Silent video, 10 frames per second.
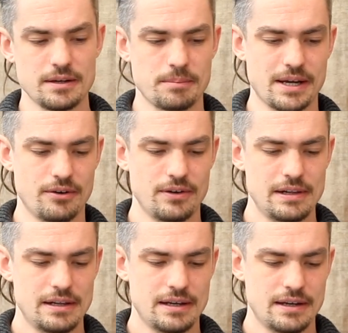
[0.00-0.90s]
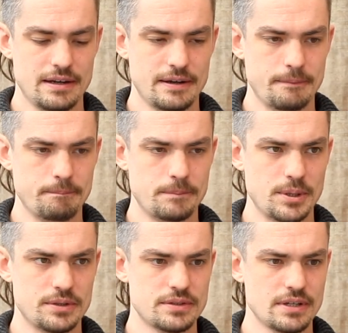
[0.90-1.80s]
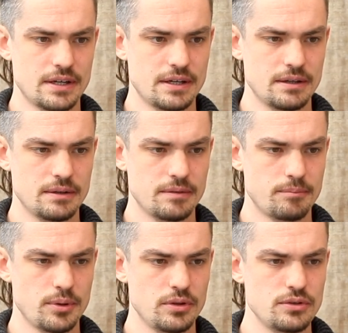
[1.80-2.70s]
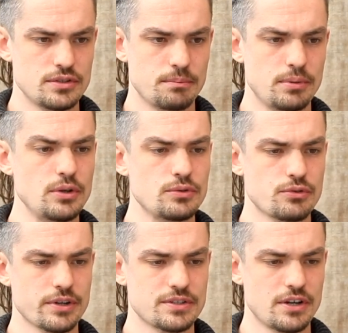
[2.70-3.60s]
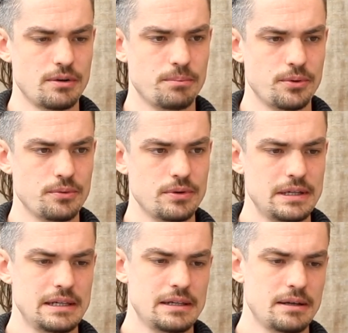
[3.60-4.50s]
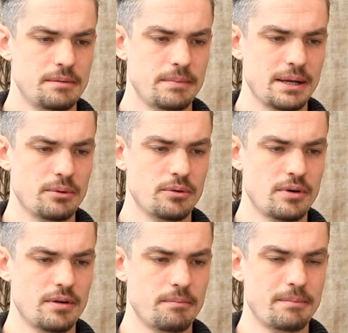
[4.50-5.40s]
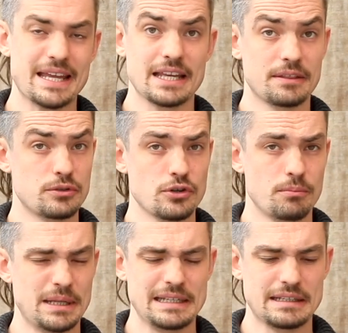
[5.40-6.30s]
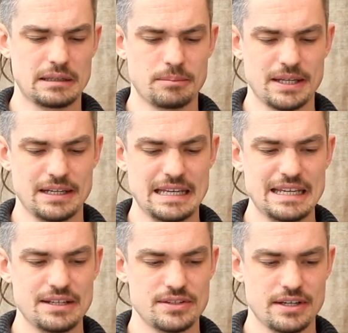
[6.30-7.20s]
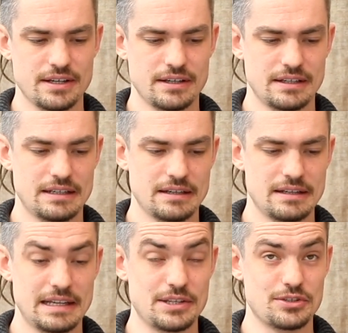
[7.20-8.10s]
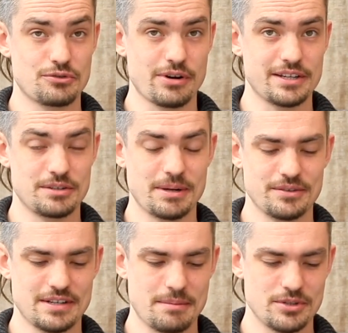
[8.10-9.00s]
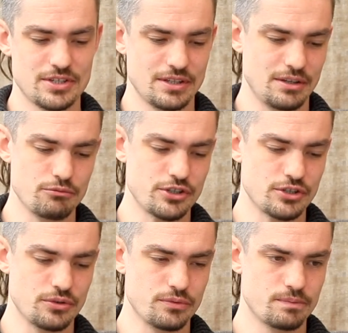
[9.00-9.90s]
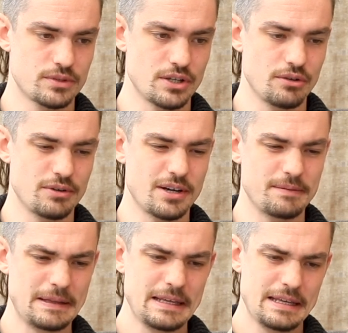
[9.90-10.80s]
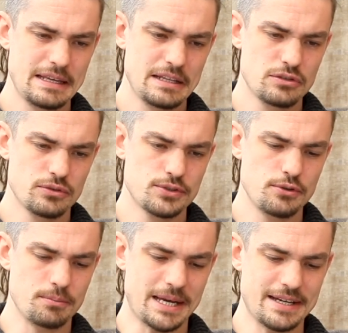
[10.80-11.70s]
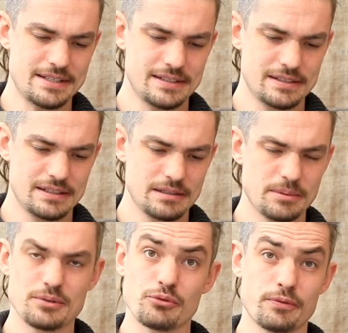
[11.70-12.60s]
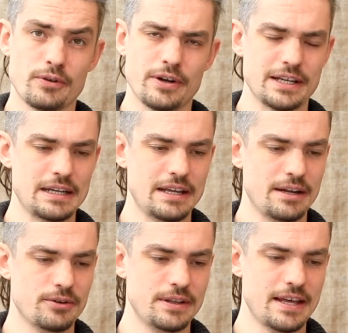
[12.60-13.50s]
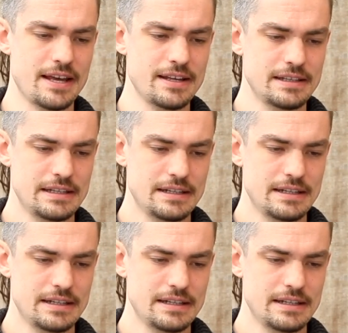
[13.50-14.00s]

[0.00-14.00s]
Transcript: about, but using a pewter example may well make the job a little bit easier and less stress about damaging the original. So not too bad, a little bit of refining here and there